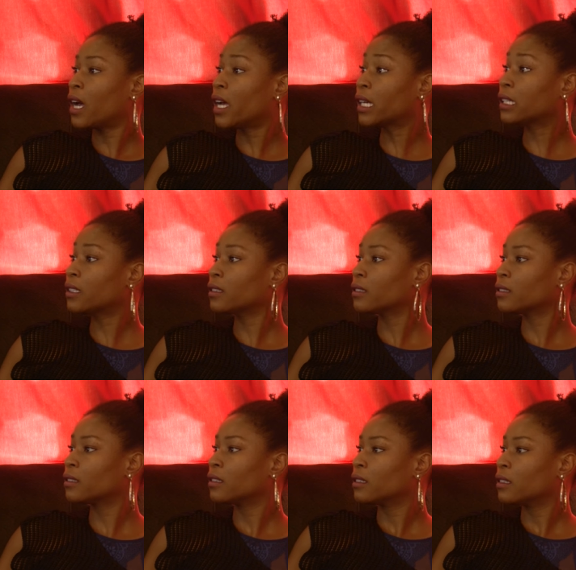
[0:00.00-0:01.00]
Huck.
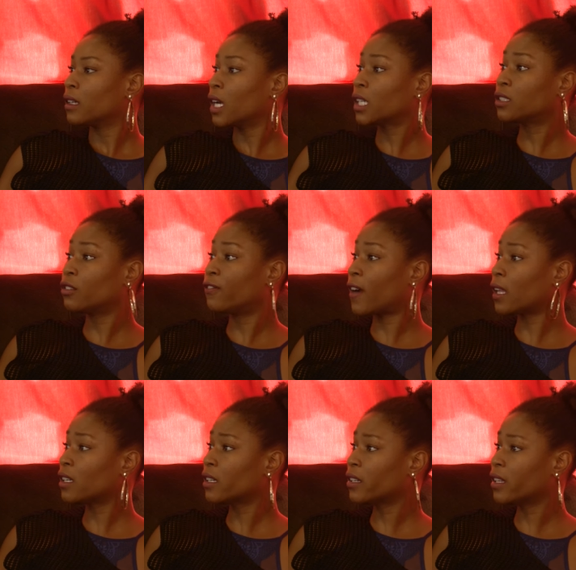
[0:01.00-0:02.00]
Huck, don't follow
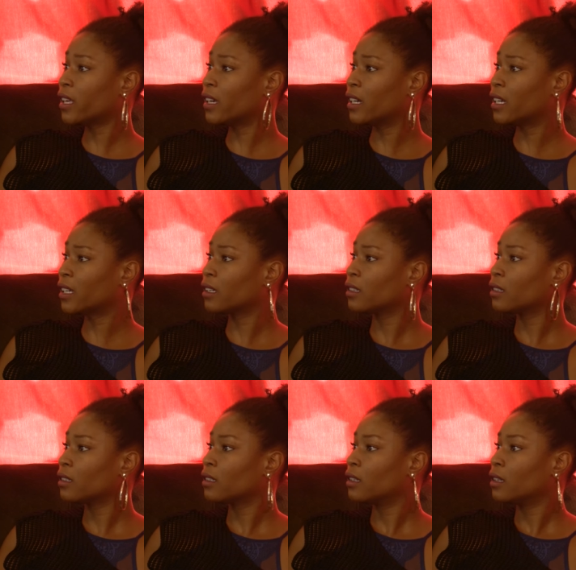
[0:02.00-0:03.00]
her in there, Huck.
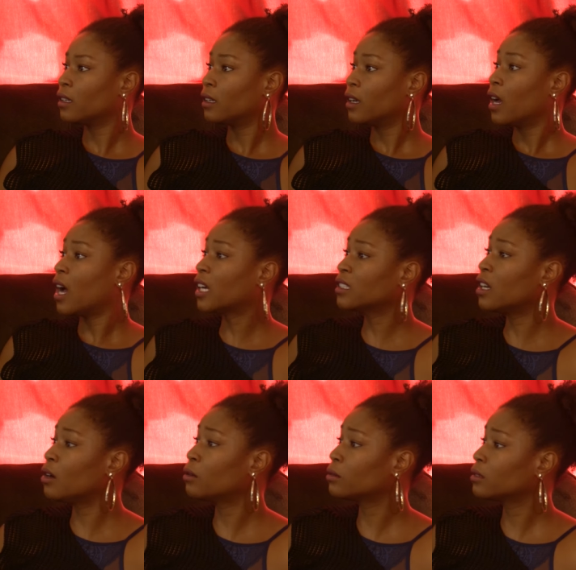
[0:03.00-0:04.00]
Huck,
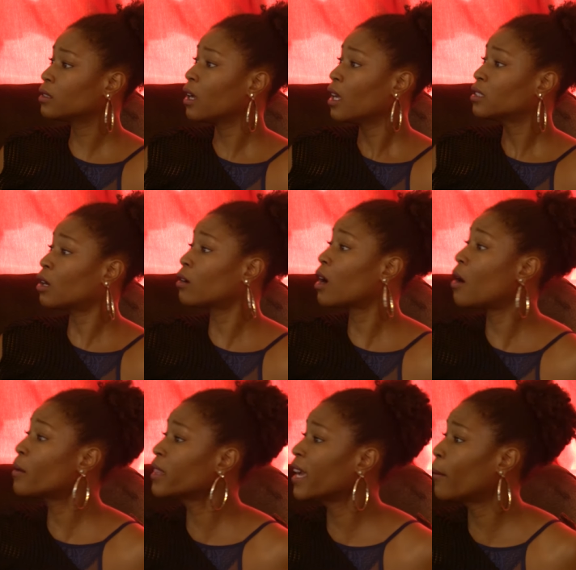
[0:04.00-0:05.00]
no. Don't
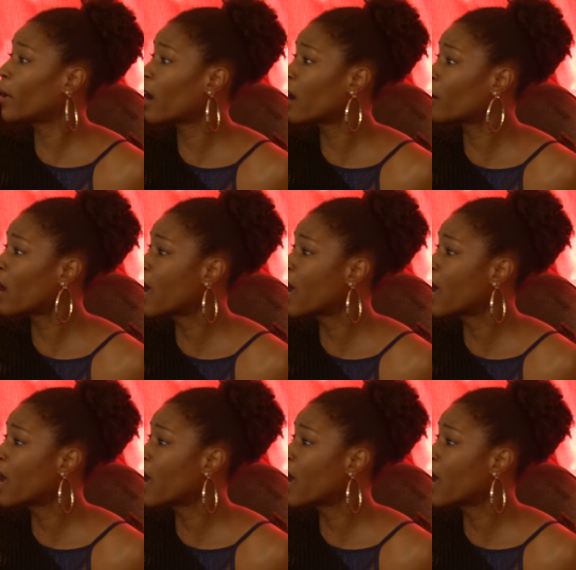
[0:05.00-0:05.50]
go in there with her,